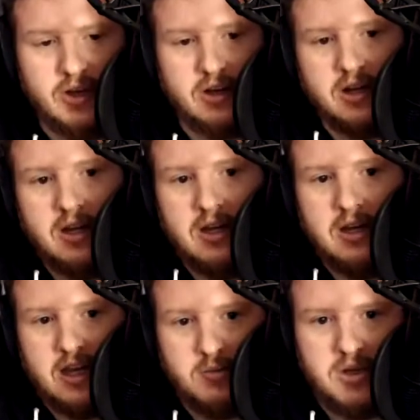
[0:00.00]
You've got
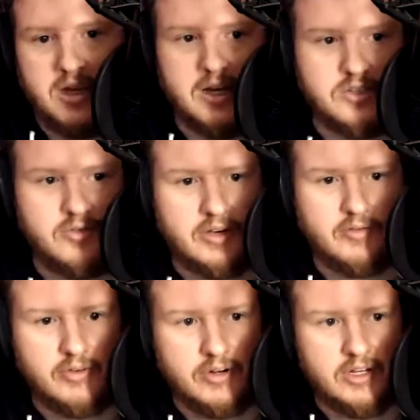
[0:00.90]
APIs, you've got
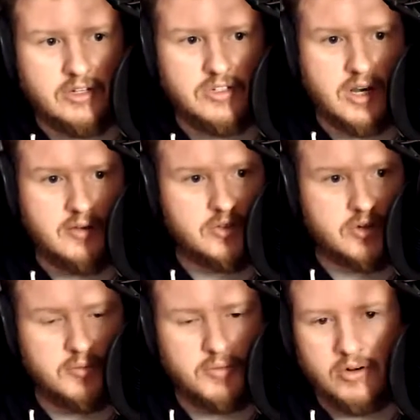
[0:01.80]
front end
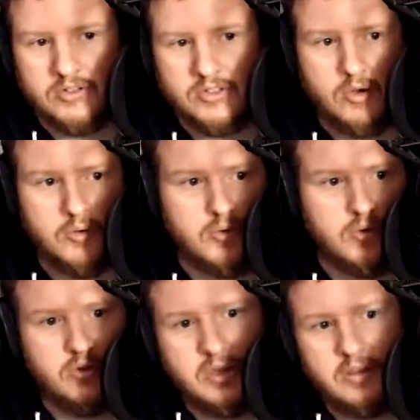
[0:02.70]
JavaScript that are its own
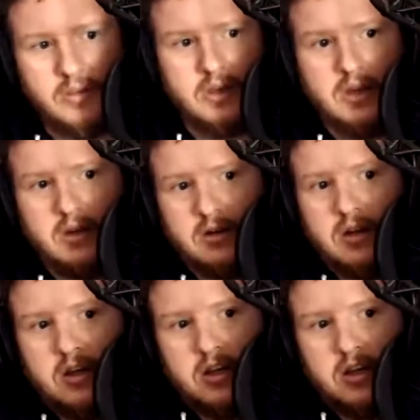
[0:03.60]
thing that then